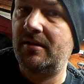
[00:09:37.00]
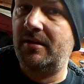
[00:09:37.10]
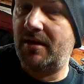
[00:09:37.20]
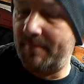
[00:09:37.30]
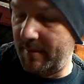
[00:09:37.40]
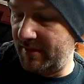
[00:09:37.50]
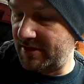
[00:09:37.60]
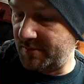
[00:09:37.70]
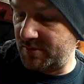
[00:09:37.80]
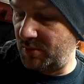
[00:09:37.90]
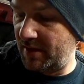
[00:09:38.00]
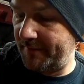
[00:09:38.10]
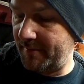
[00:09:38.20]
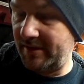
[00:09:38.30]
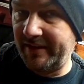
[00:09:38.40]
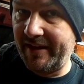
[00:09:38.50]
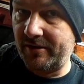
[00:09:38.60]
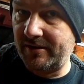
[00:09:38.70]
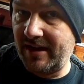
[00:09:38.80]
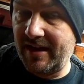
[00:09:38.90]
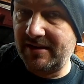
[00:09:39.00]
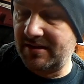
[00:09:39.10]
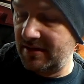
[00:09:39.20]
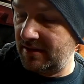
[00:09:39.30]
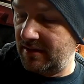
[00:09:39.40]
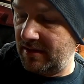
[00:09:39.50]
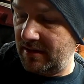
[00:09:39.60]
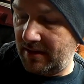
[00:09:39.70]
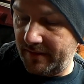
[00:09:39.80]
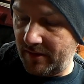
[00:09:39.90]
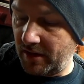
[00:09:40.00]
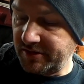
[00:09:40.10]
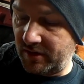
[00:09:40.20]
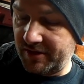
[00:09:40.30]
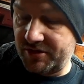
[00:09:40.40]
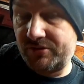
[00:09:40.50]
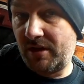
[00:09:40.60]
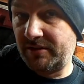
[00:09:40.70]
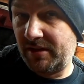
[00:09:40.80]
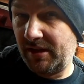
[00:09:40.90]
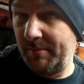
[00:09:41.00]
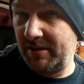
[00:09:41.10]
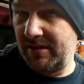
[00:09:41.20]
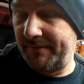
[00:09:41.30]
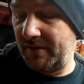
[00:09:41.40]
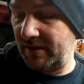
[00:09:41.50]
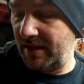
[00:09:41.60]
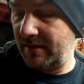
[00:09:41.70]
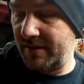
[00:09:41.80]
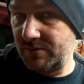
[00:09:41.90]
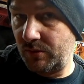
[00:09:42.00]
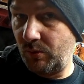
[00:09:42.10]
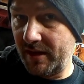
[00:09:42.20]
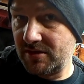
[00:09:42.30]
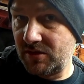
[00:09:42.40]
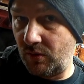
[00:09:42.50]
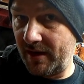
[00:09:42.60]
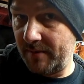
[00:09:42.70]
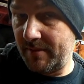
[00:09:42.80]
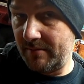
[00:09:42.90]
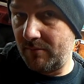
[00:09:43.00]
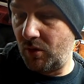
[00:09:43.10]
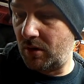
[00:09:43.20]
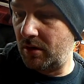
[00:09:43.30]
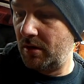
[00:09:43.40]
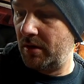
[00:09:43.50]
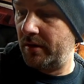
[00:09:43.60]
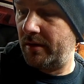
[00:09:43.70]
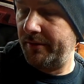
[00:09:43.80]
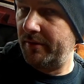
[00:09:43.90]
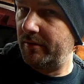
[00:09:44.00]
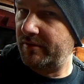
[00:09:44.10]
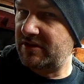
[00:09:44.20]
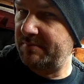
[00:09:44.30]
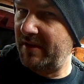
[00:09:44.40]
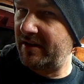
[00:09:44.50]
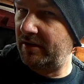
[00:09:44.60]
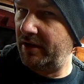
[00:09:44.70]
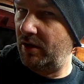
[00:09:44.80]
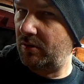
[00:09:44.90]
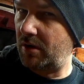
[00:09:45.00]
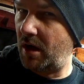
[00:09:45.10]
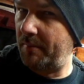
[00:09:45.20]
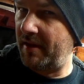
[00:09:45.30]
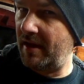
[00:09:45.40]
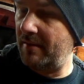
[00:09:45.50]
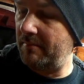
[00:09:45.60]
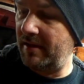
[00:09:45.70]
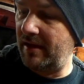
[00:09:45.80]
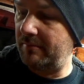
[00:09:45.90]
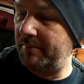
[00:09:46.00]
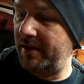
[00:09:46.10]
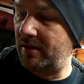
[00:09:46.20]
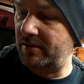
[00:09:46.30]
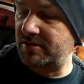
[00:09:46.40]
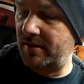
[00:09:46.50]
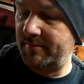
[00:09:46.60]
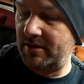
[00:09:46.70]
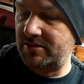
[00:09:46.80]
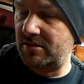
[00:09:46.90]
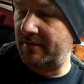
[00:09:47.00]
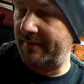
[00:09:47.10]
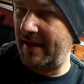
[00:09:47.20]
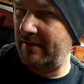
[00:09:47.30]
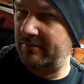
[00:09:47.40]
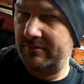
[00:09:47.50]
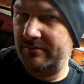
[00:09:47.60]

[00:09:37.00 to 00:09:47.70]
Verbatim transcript: Uh, maybe this was one from a later date. Uh, they're also constructed a little bit differently. This one weighs quite a bit more, although it would spin at a lower RPM being bigger, so I'm not sure if that